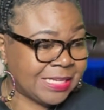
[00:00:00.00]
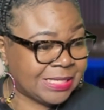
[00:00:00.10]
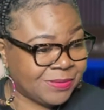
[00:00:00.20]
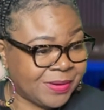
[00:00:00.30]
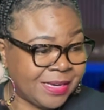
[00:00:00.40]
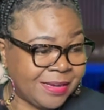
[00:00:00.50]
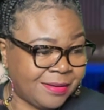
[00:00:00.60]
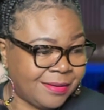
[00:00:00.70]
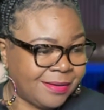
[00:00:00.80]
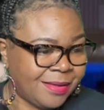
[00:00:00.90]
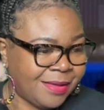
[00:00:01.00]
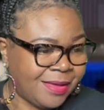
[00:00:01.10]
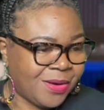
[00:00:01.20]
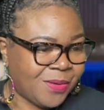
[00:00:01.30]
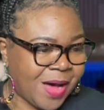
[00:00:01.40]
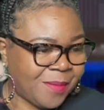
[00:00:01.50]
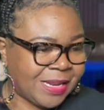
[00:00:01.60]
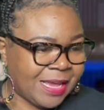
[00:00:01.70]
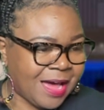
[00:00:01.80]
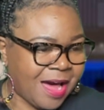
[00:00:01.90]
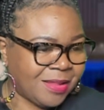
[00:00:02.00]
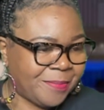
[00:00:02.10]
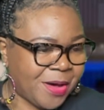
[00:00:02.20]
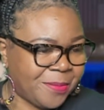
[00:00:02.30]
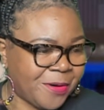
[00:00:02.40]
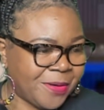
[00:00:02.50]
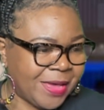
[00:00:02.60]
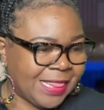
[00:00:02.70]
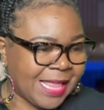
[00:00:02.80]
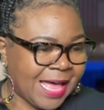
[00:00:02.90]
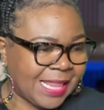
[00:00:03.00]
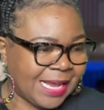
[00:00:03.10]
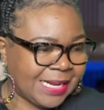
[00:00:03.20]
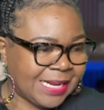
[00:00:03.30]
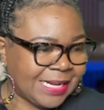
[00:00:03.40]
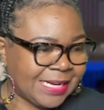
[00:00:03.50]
Well, Why would they call the popo and lie like that?